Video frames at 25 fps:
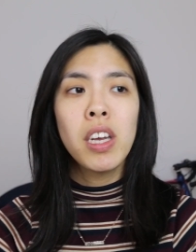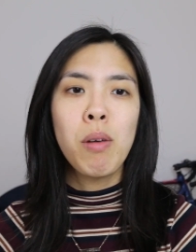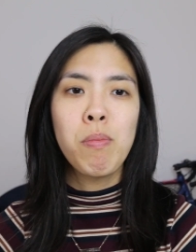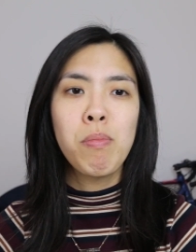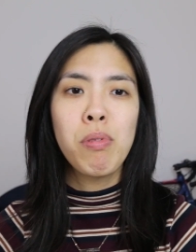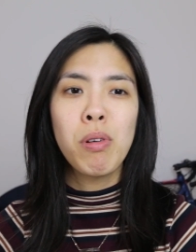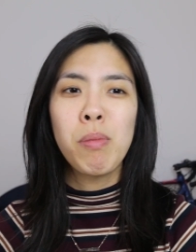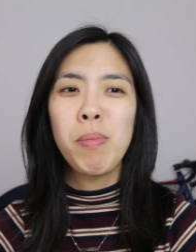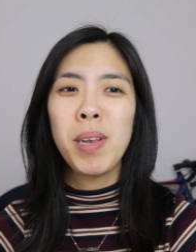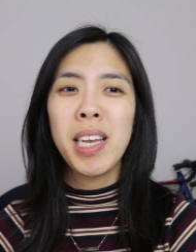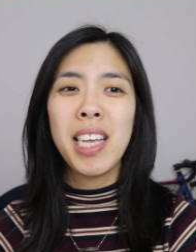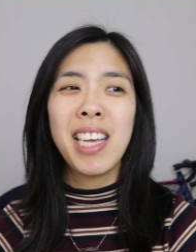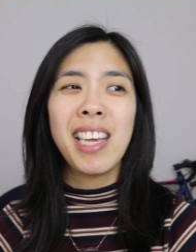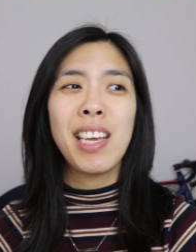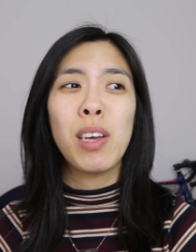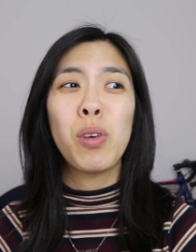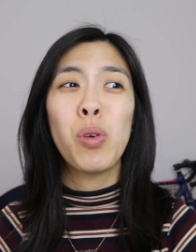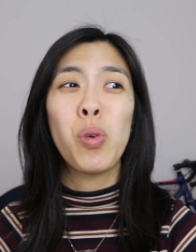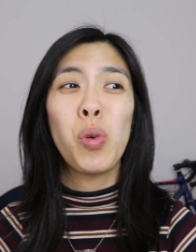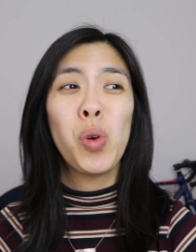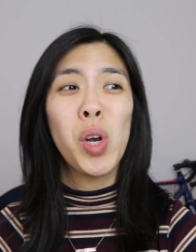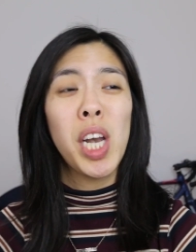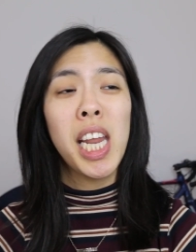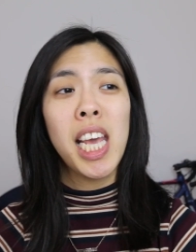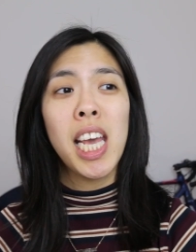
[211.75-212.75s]
I'll probably
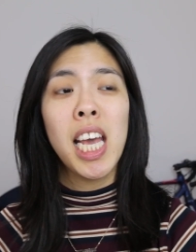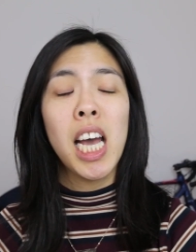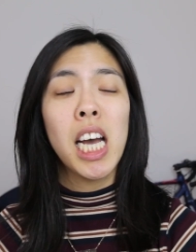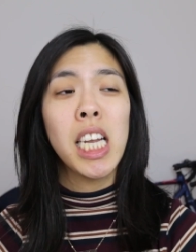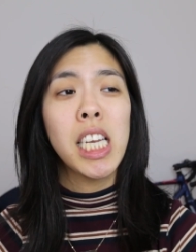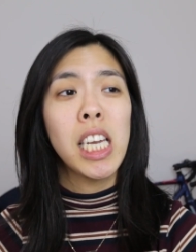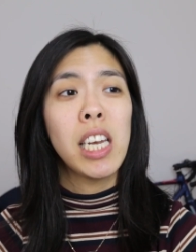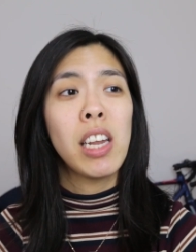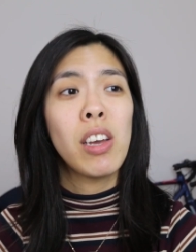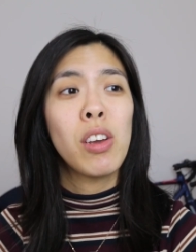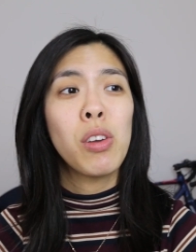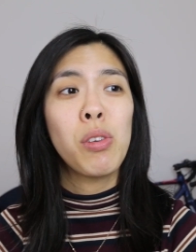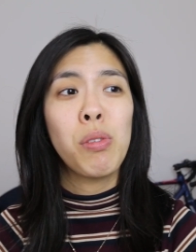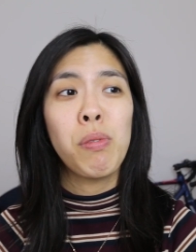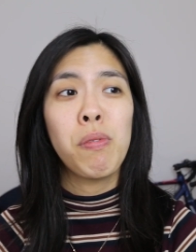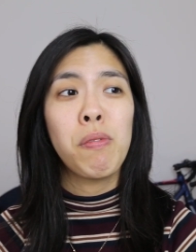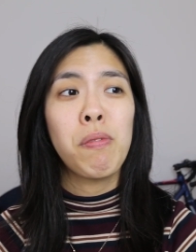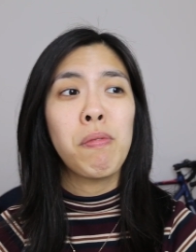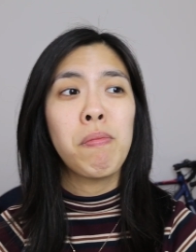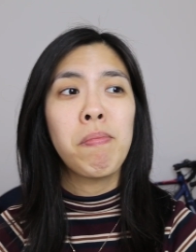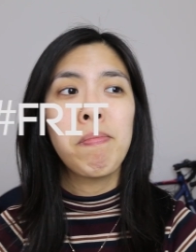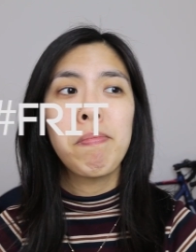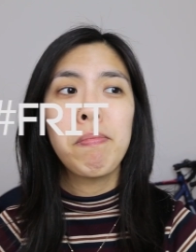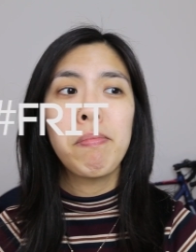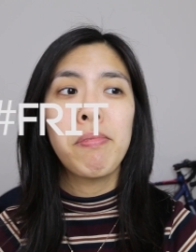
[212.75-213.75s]
call it, I don't know,
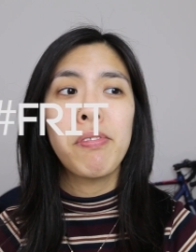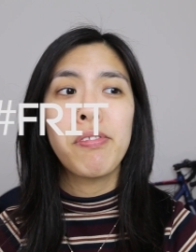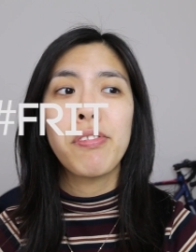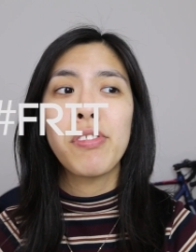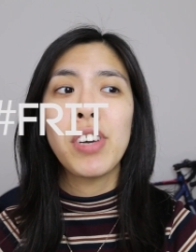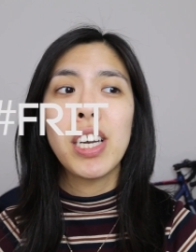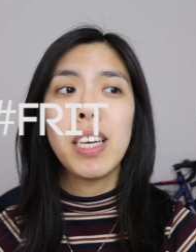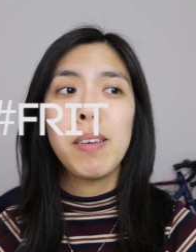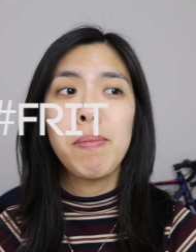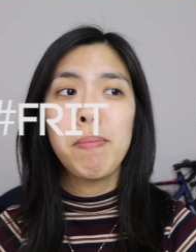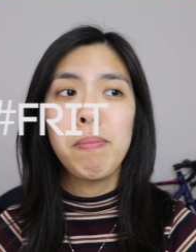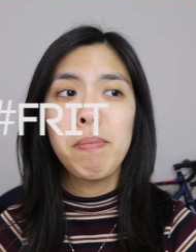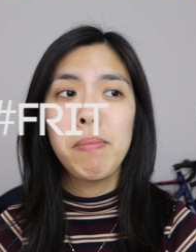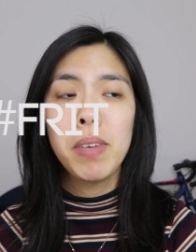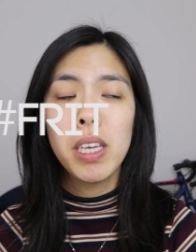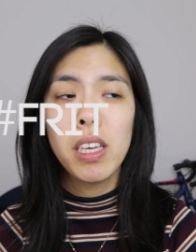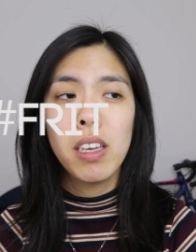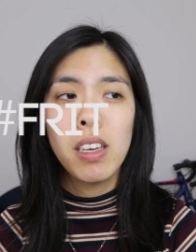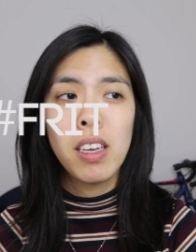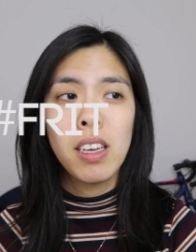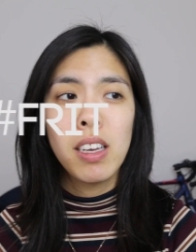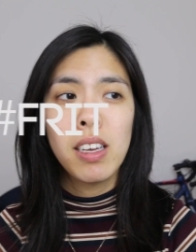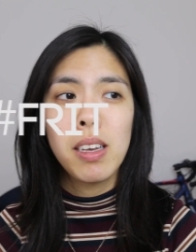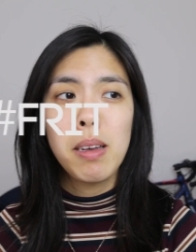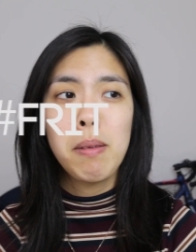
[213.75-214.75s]

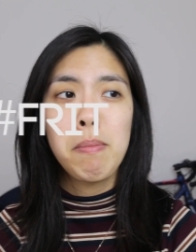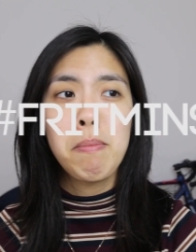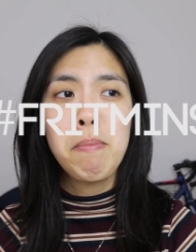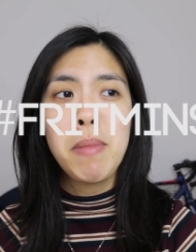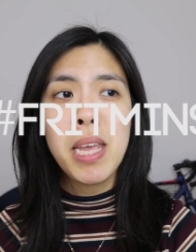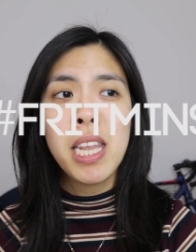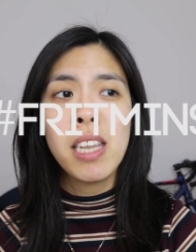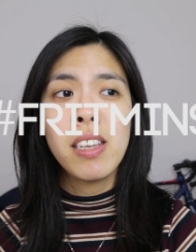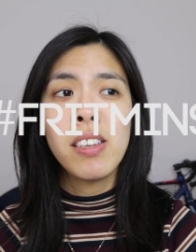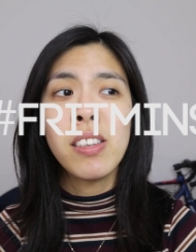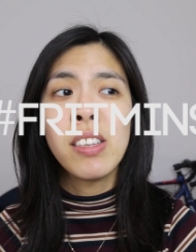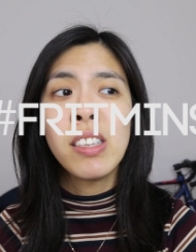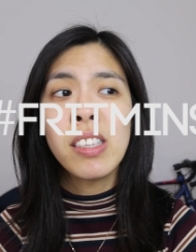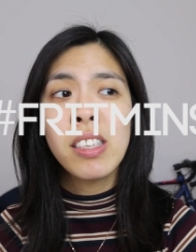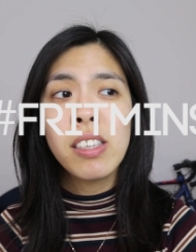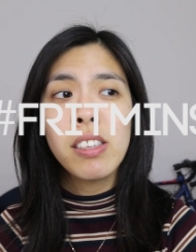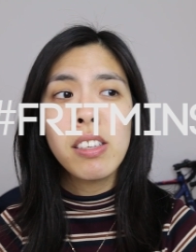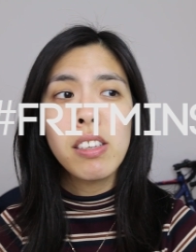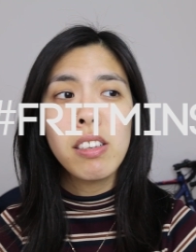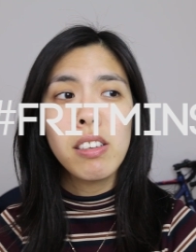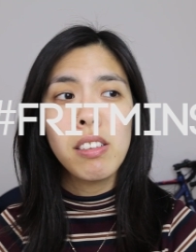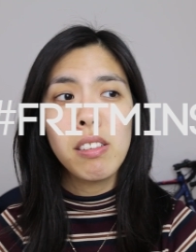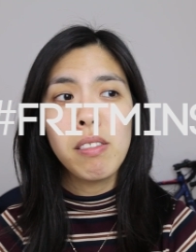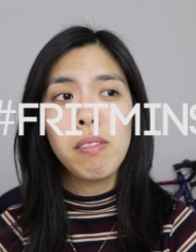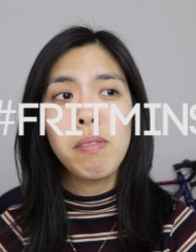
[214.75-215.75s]

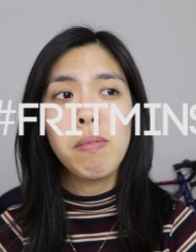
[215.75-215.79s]
fritmins.